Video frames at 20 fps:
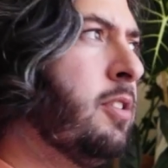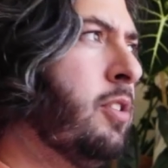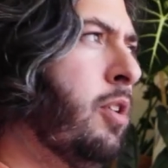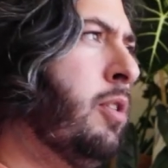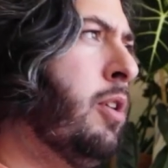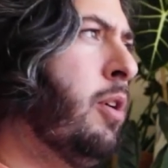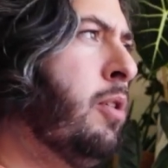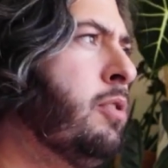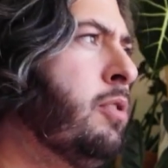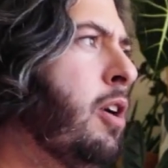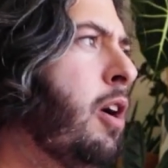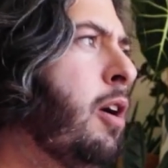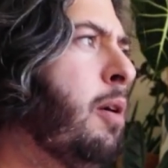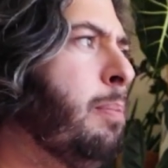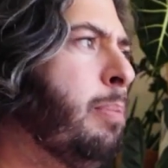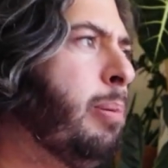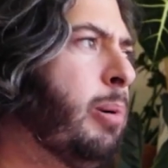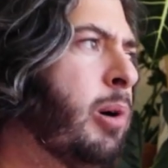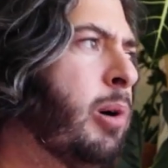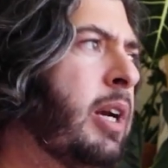so those are
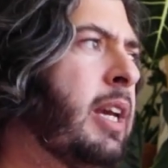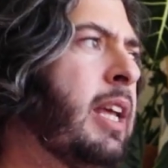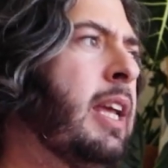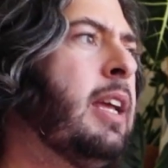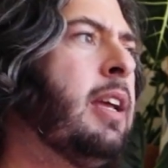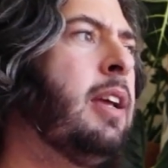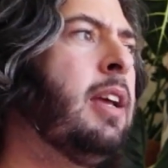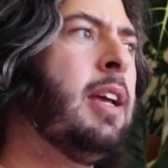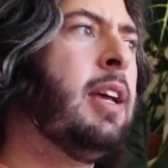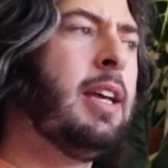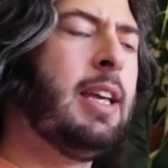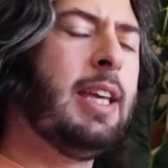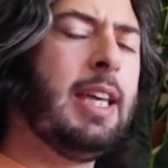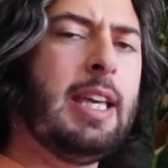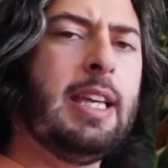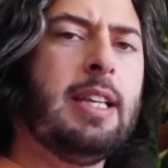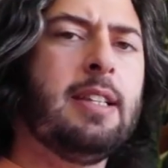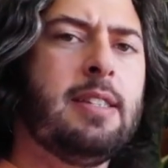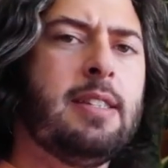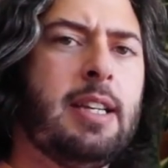pretty
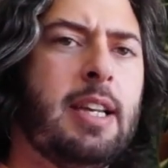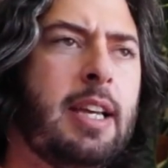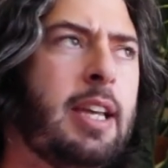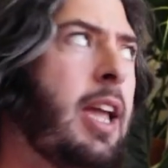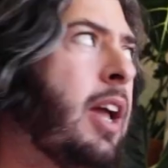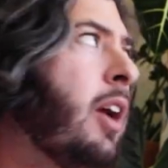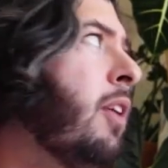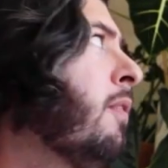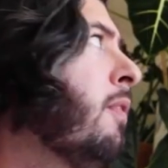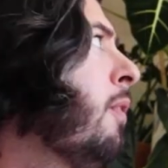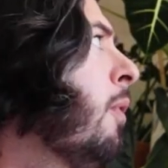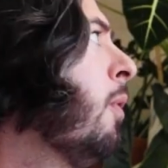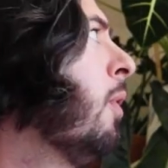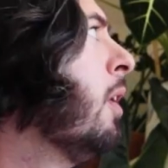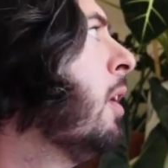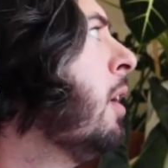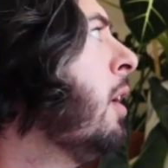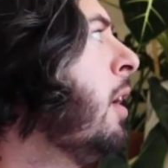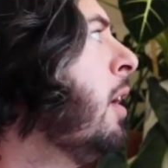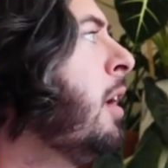easy to care
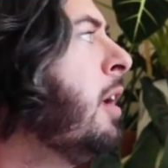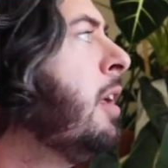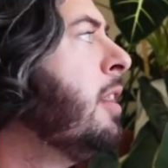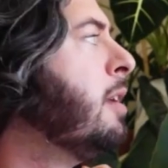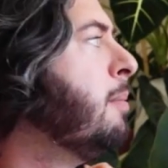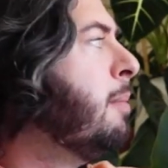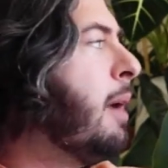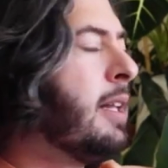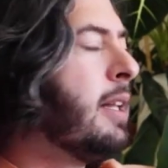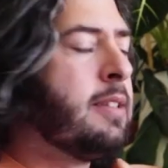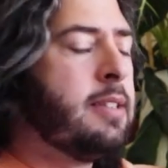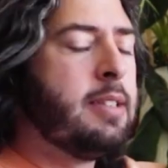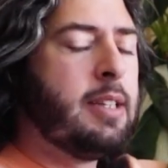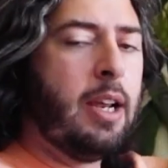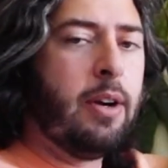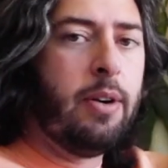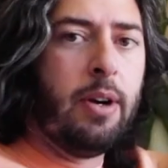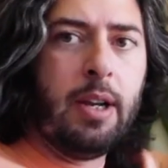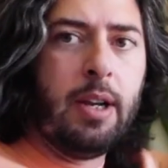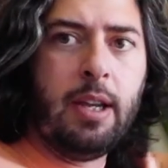for. The
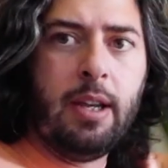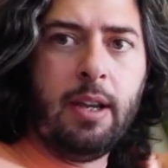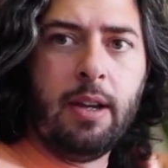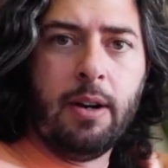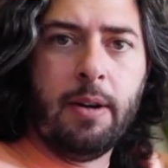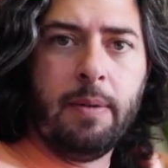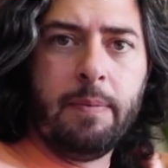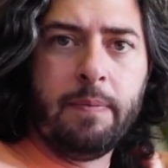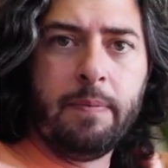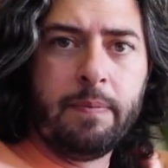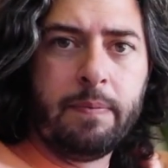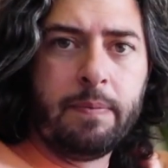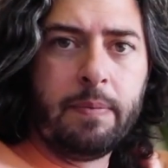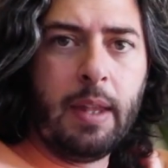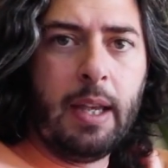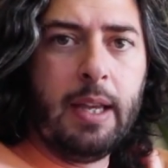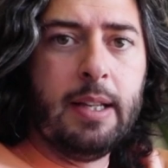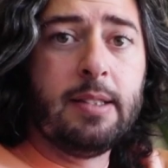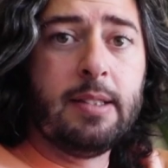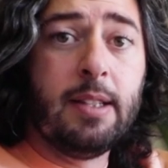Monstera here
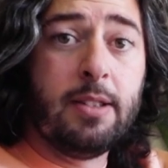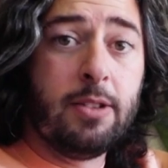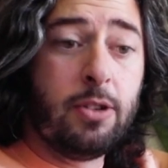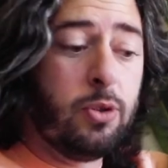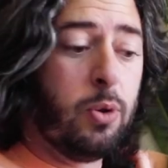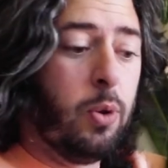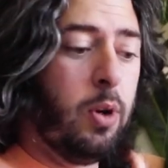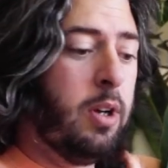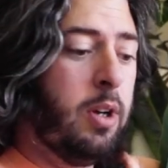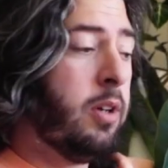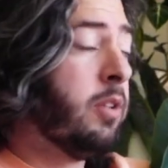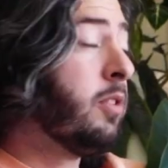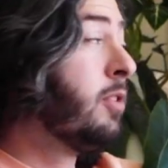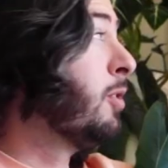is in soil,